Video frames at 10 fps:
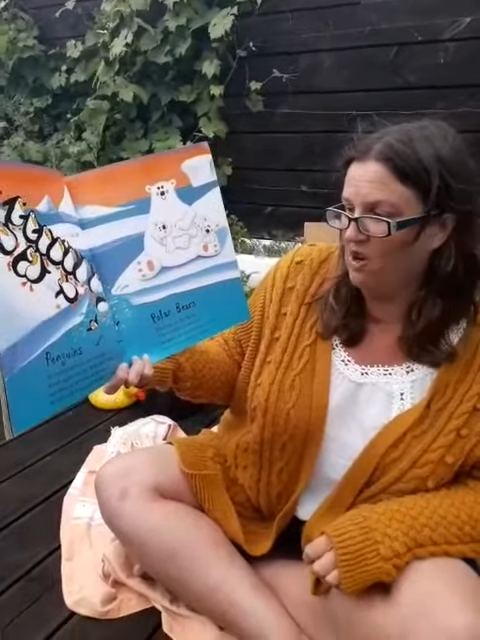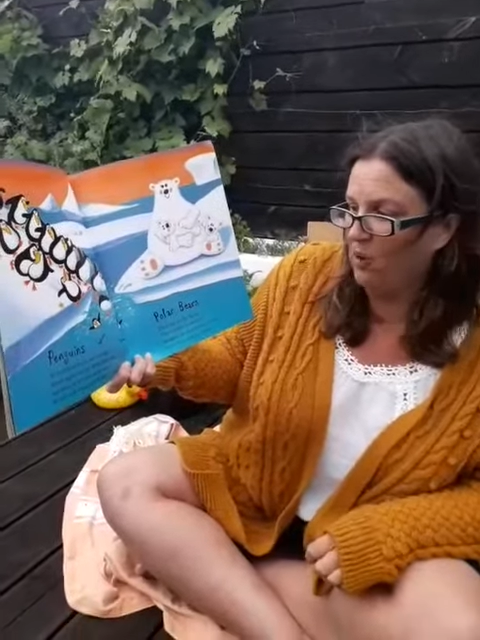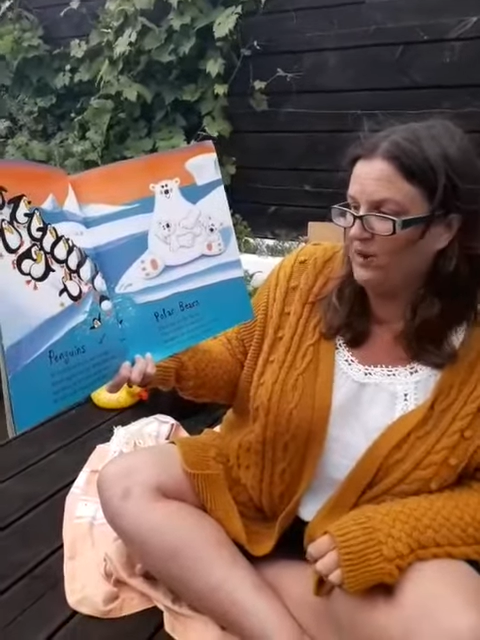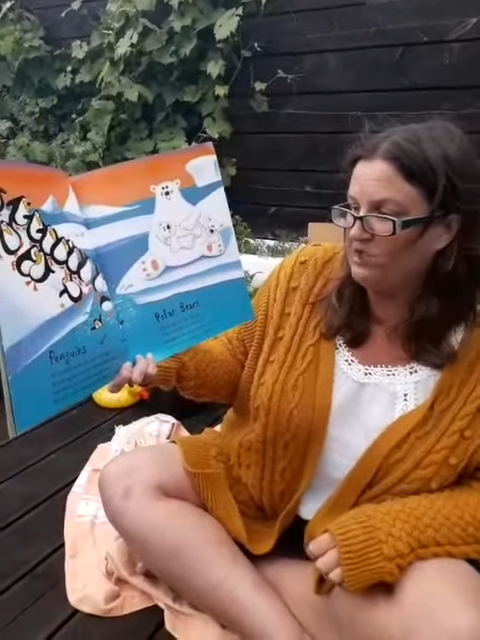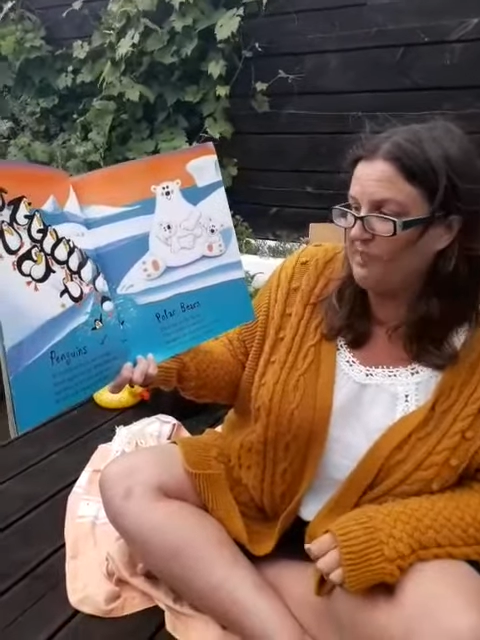
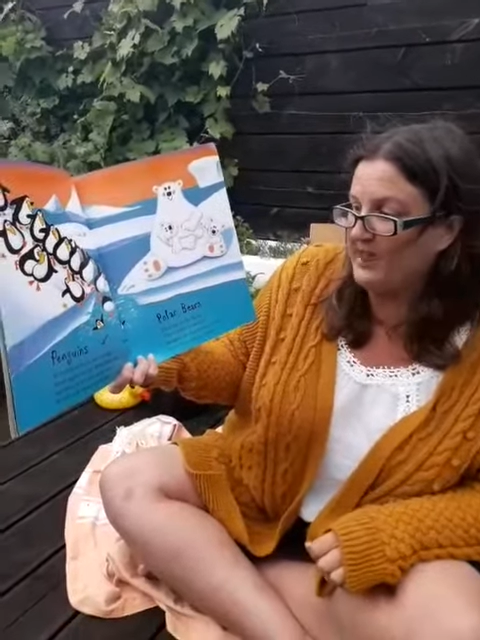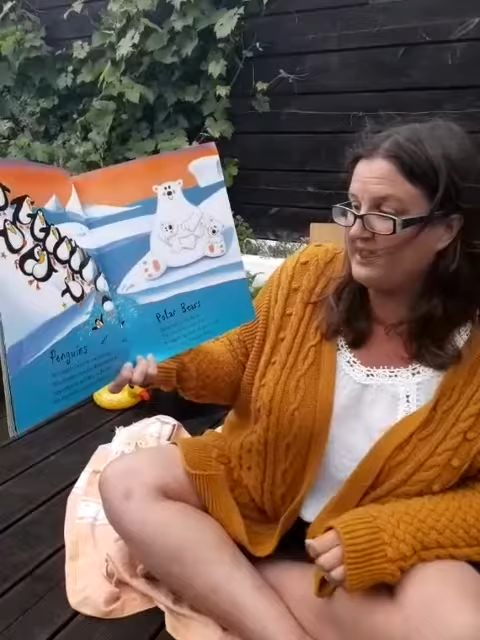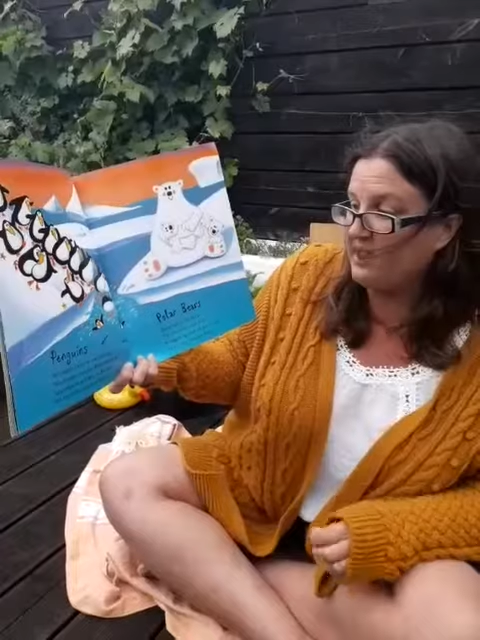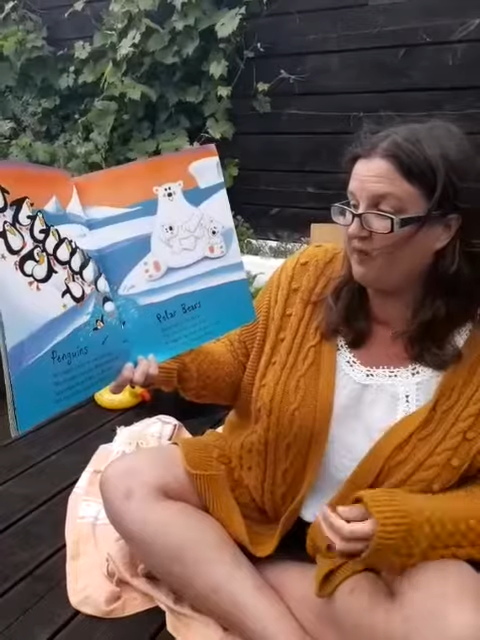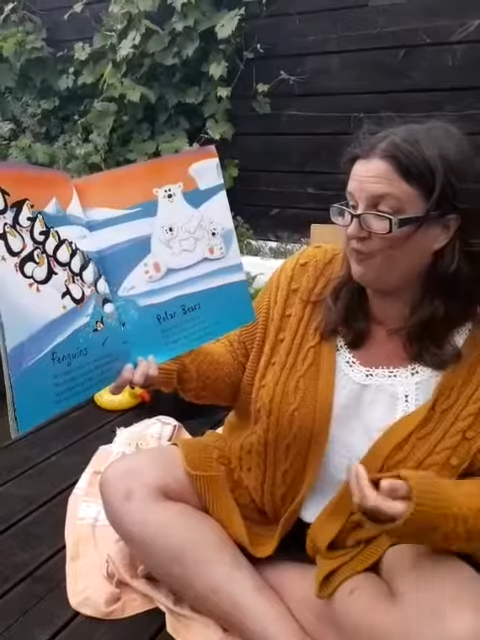which
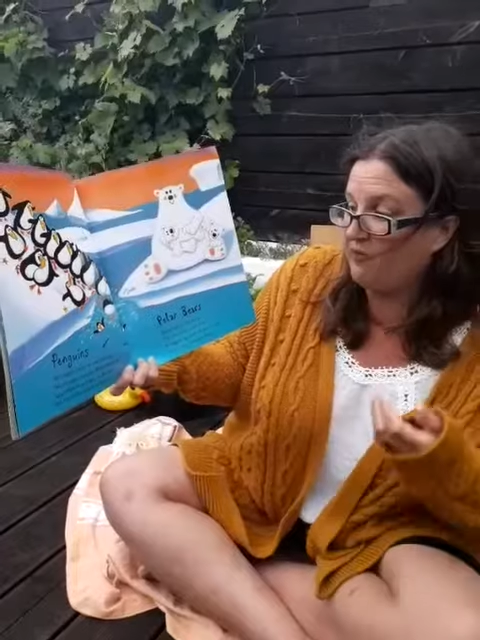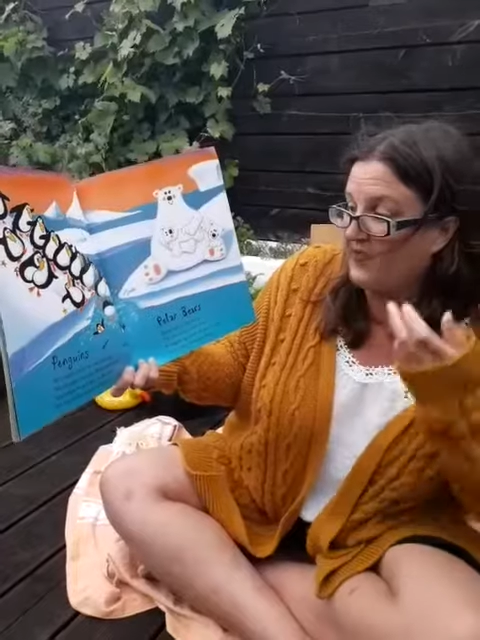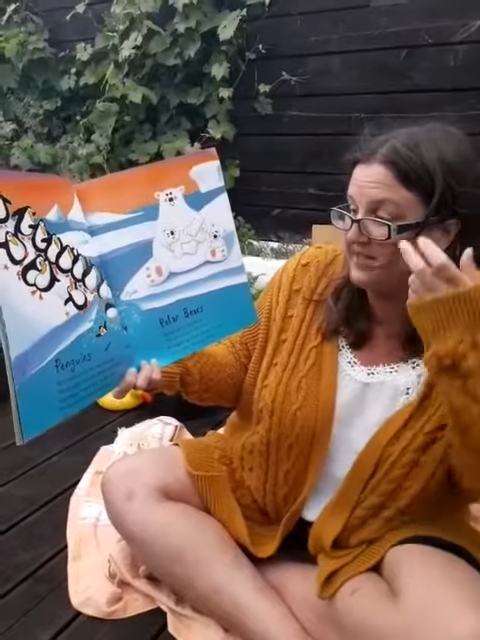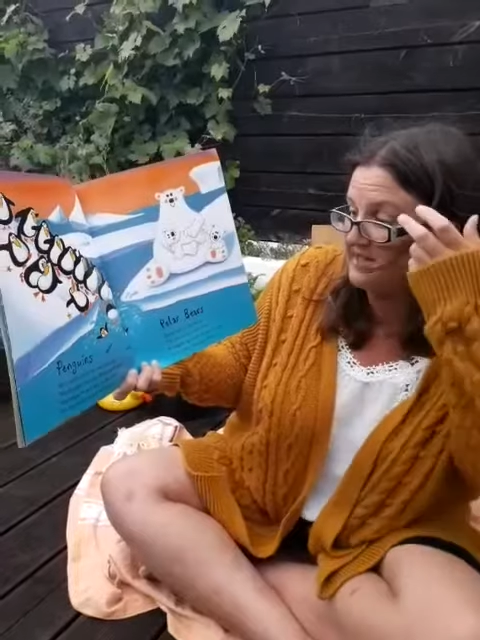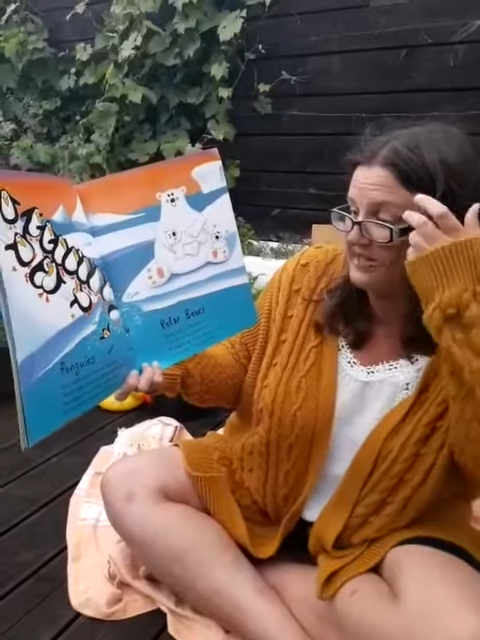makes our
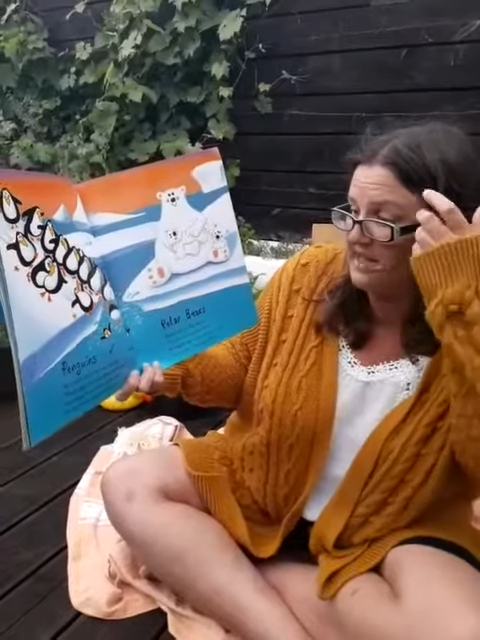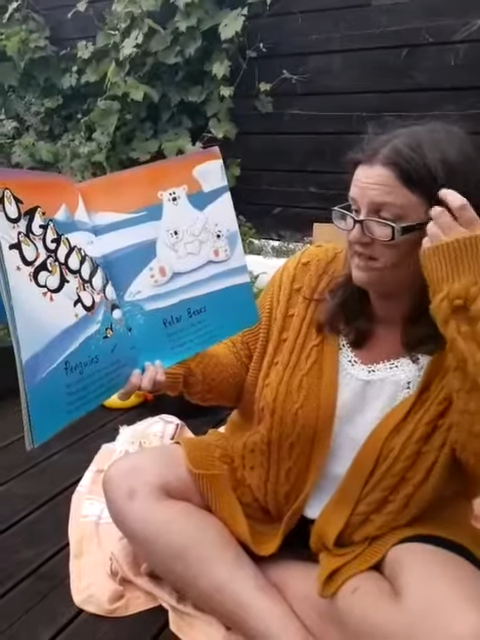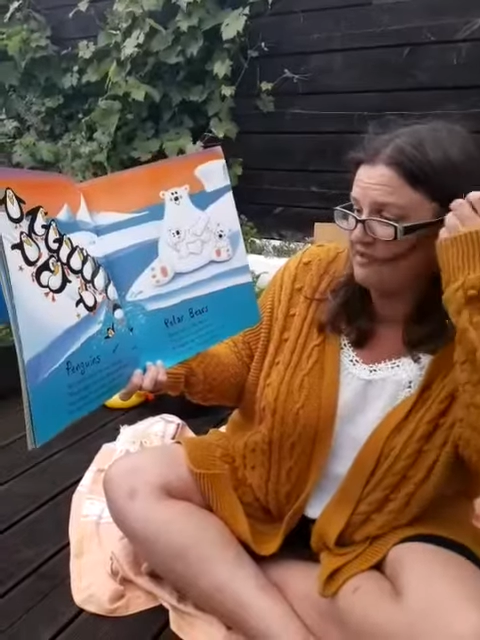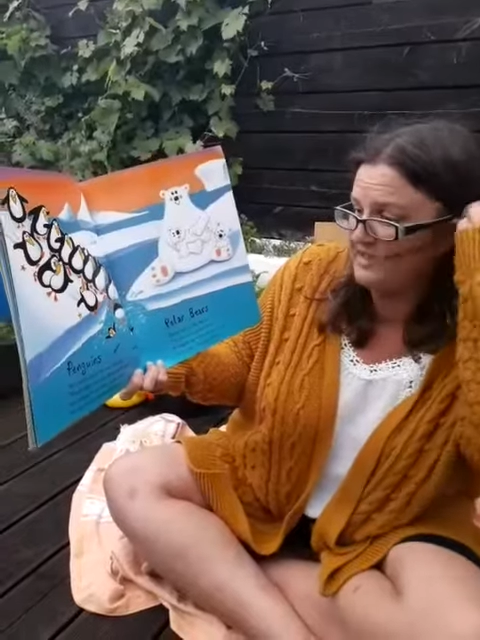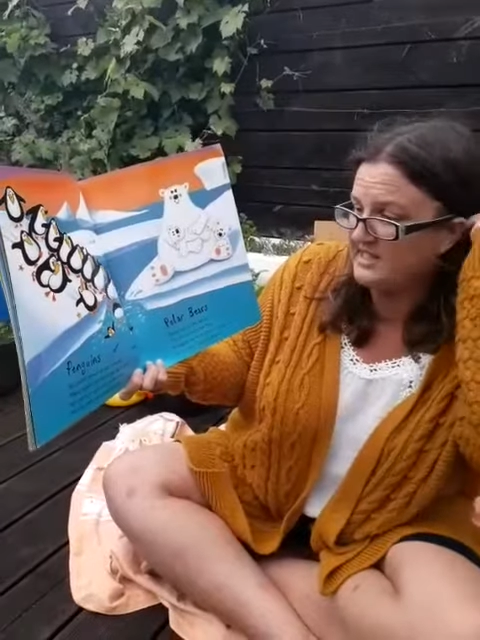feet
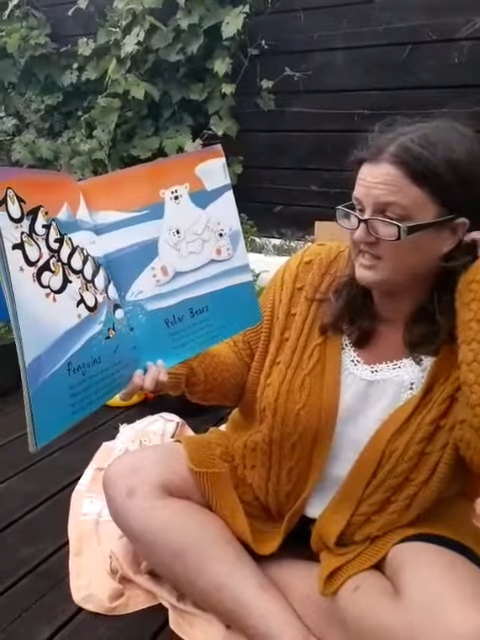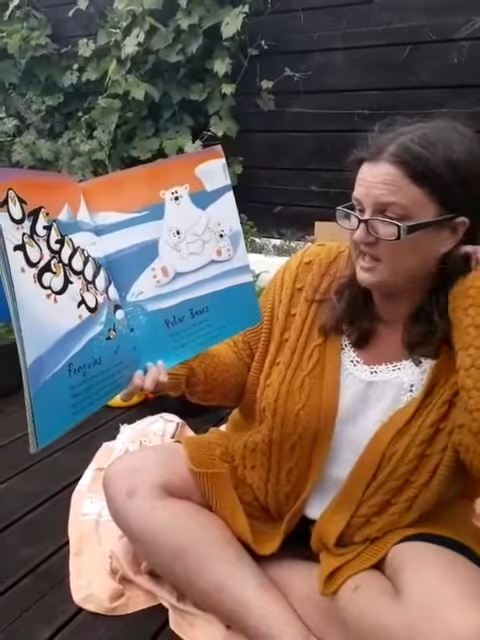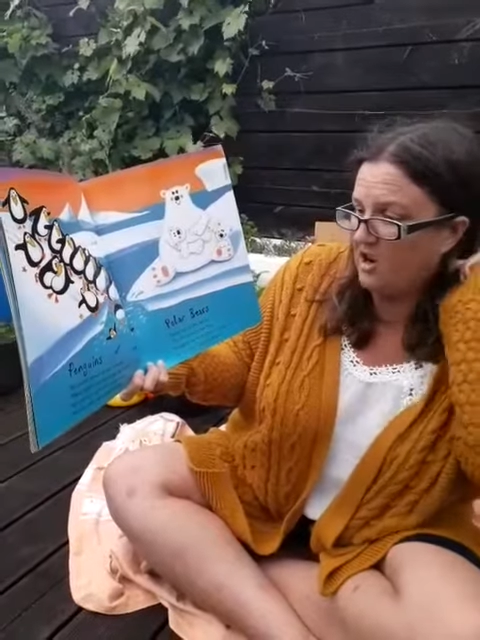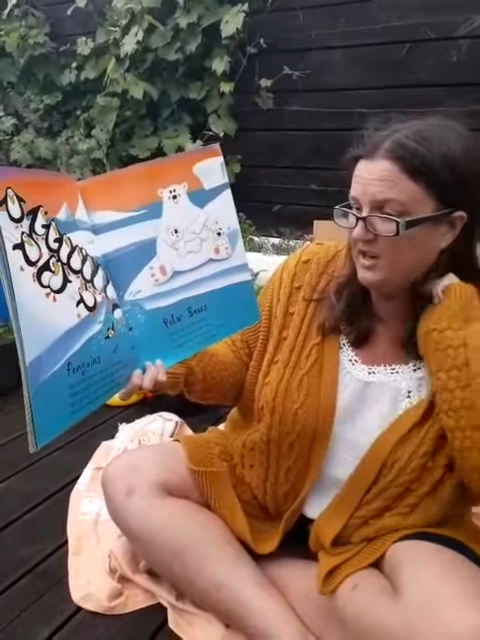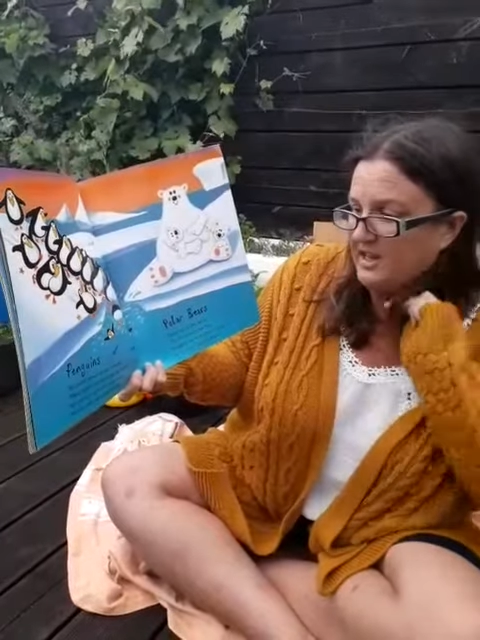slither and
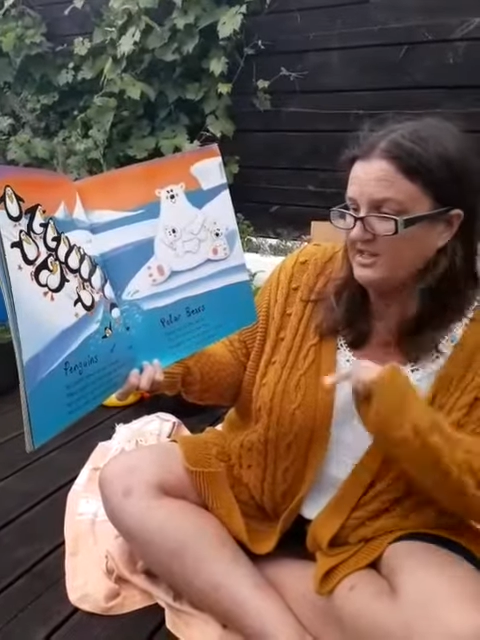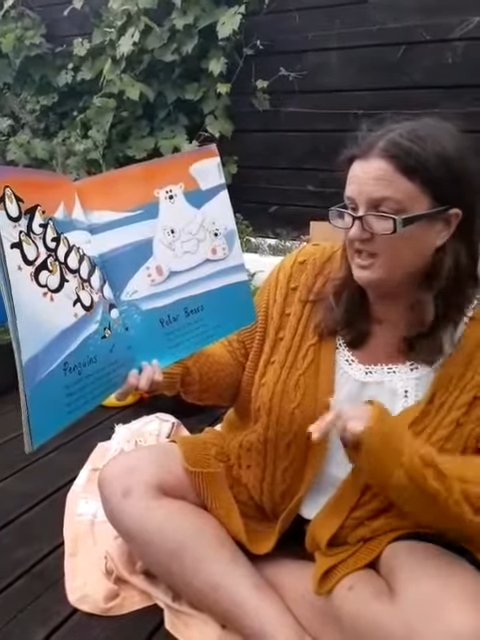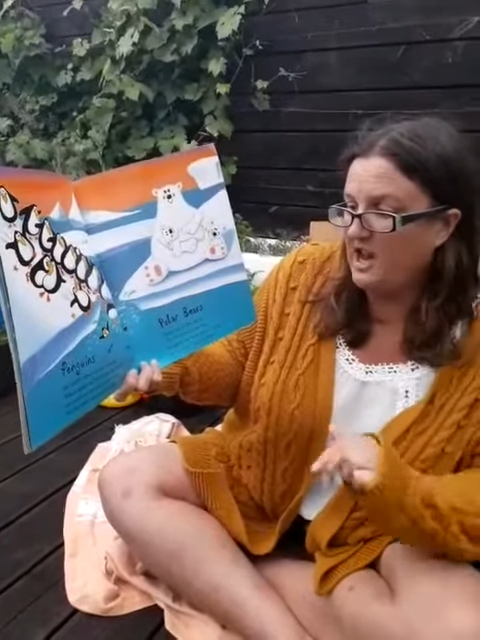slide,